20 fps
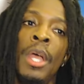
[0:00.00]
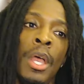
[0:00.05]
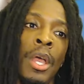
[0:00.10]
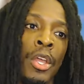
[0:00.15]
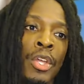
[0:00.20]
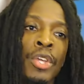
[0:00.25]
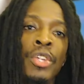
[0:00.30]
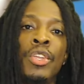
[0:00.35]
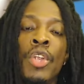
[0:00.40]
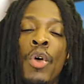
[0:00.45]

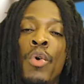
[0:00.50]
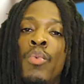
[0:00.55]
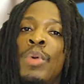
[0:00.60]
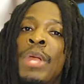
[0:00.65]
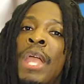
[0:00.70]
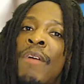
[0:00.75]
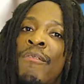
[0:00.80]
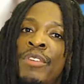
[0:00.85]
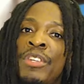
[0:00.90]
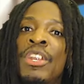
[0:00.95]
you know, we
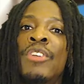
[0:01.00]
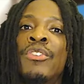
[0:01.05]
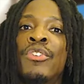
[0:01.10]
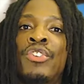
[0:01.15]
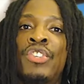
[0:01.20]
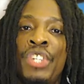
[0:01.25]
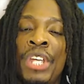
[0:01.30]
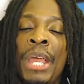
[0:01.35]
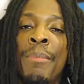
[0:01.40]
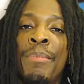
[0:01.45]
have another
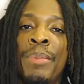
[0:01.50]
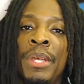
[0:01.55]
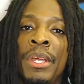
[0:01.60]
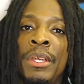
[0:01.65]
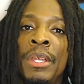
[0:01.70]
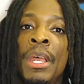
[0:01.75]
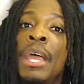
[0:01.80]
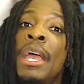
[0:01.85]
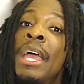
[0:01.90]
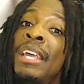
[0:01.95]
champion.
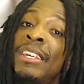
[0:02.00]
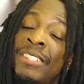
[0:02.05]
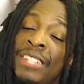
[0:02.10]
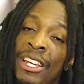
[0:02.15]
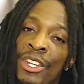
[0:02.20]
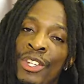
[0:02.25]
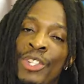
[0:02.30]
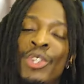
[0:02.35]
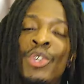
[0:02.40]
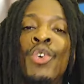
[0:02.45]

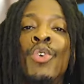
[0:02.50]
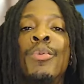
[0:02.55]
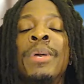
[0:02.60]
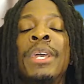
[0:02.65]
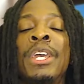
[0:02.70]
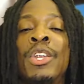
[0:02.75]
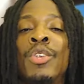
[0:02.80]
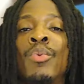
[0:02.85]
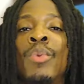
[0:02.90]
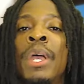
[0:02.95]
Instead of Takuma
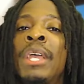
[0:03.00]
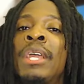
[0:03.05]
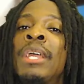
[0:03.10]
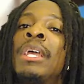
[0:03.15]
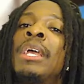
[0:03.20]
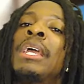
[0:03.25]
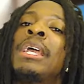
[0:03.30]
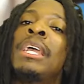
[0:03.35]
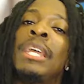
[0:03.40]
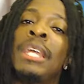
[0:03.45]
Inoue,
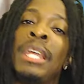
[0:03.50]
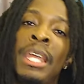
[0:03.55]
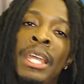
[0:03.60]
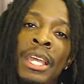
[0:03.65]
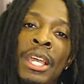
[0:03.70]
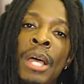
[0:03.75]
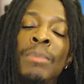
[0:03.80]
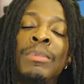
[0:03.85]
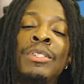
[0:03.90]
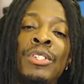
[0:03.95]
in
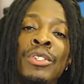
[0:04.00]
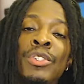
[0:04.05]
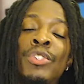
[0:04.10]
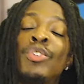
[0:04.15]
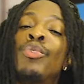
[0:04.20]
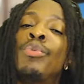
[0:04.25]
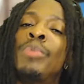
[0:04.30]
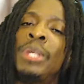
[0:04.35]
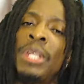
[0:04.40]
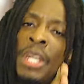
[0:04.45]
comes
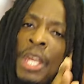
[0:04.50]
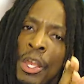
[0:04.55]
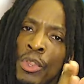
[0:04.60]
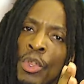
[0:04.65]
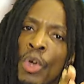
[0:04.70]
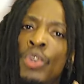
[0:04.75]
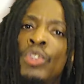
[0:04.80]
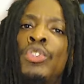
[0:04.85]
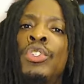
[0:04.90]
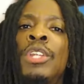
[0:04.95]
Tsutsumi.
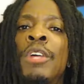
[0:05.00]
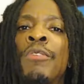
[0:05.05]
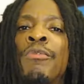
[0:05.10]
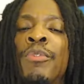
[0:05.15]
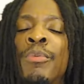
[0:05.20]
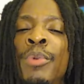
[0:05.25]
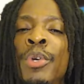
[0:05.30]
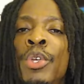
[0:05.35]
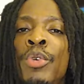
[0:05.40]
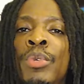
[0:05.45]
Those of you that are
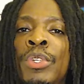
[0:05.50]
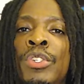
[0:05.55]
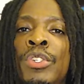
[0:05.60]
familiar with